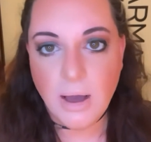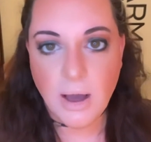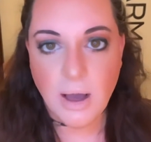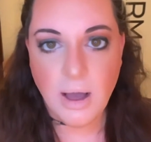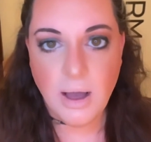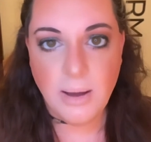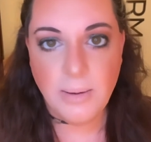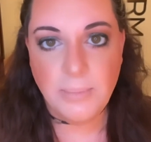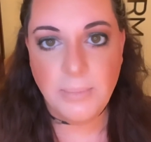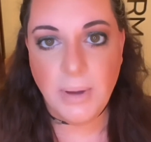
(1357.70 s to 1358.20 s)

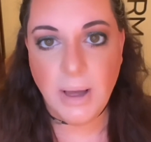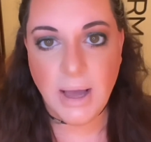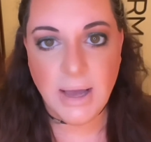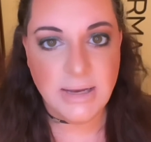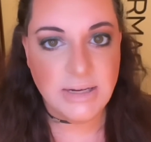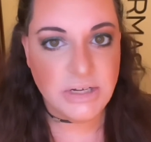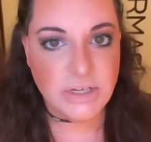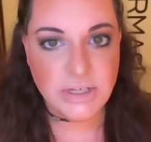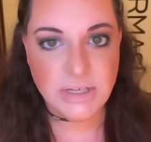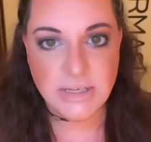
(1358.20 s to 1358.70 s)
I
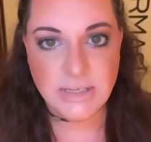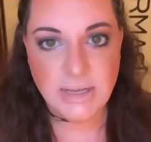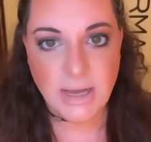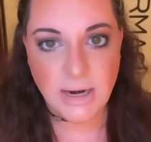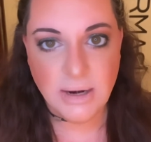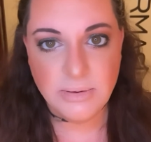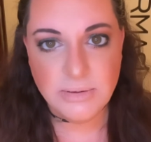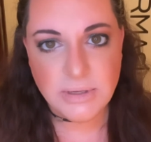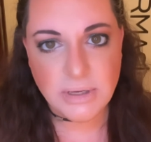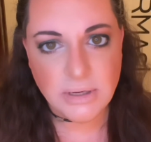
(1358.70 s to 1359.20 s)
just decided
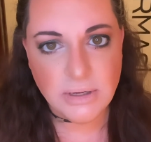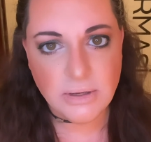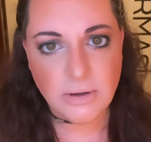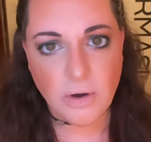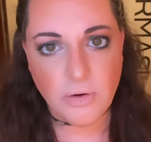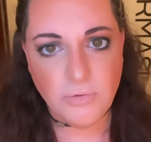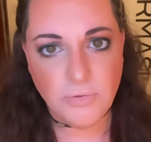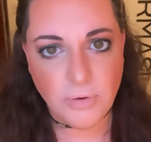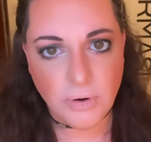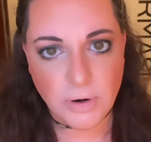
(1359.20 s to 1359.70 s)
I was going to go
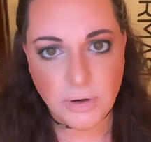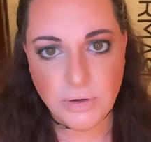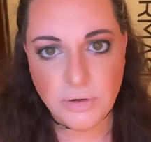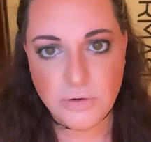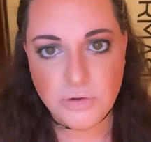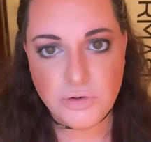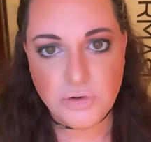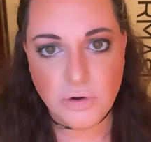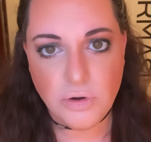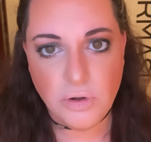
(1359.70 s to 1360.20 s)
for a
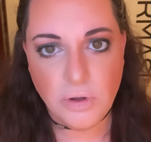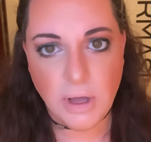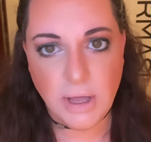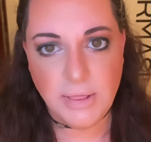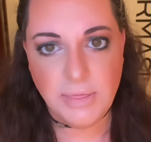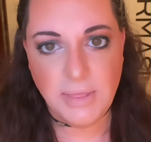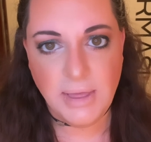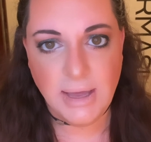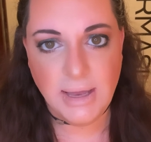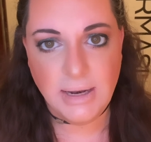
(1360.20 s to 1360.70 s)
neutral,
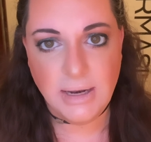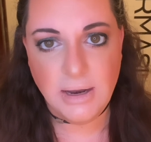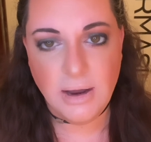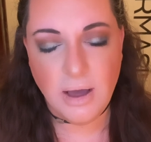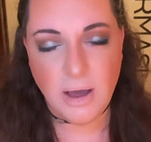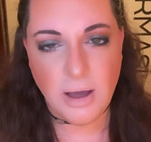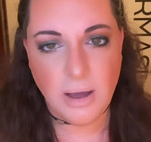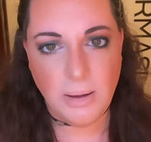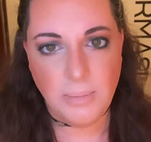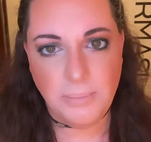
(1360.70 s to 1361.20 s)
and then
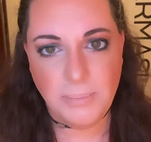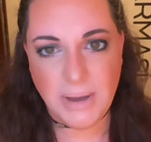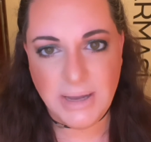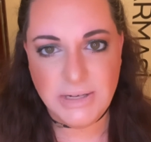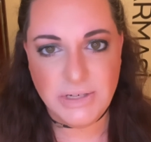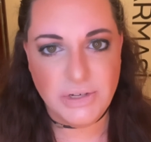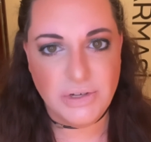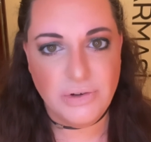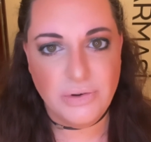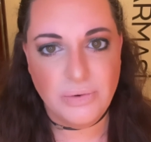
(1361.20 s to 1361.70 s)
might
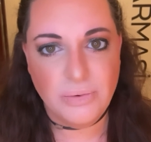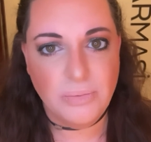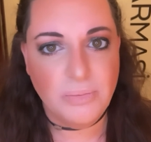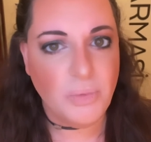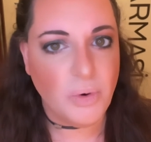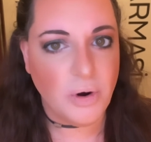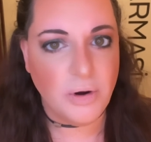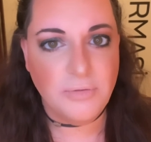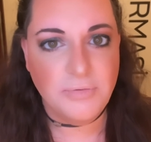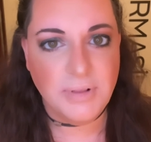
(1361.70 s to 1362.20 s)
do
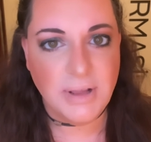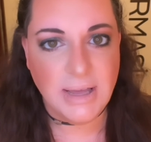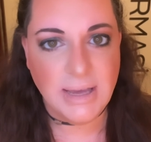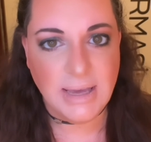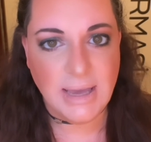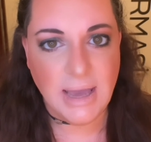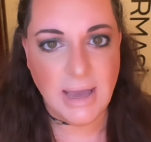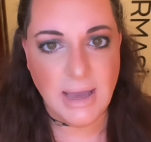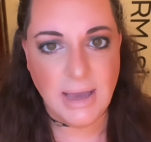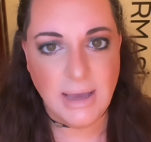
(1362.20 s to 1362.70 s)
more of like
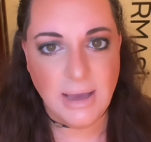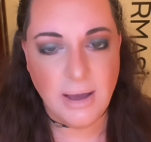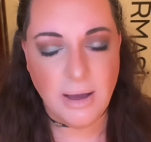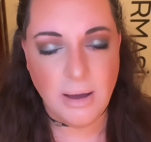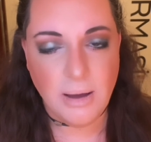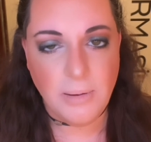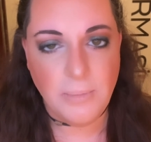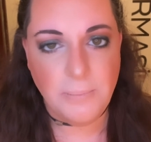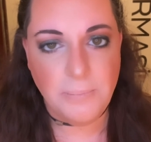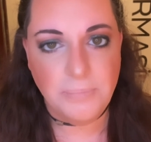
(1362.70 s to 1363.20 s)
a
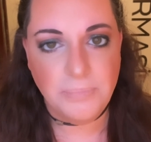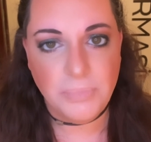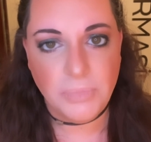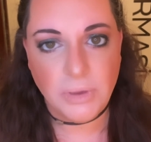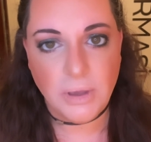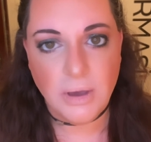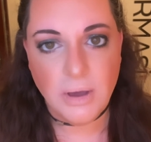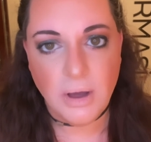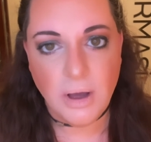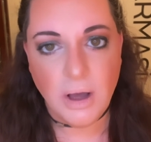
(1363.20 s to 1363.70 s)

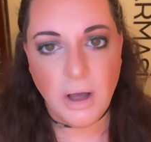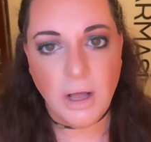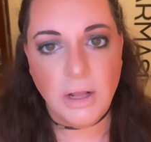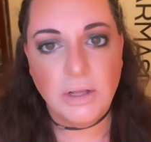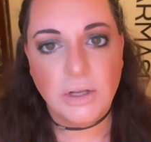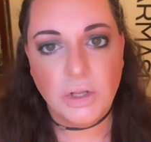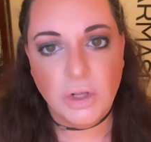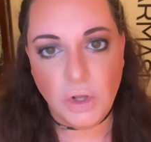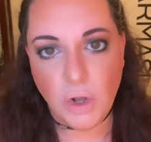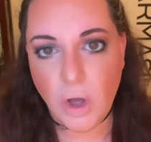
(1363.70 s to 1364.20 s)

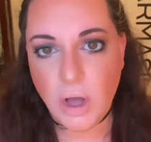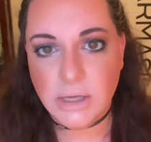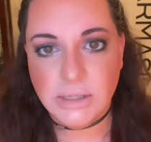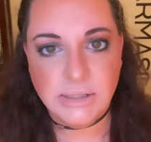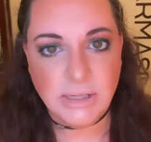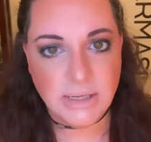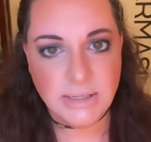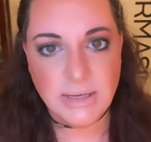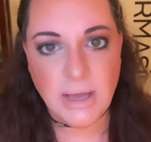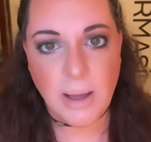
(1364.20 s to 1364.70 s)
gloss
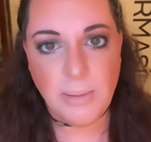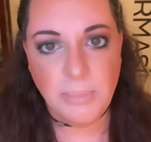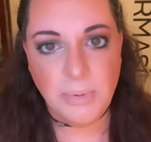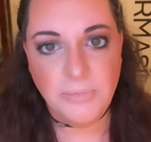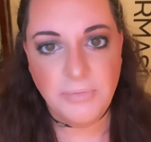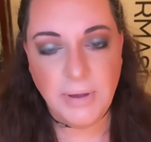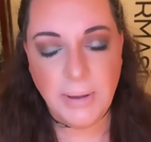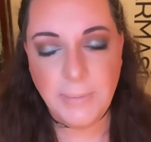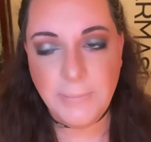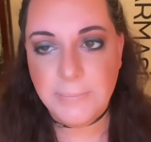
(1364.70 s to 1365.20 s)
on top of
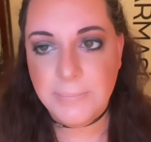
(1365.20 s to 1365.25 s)
it.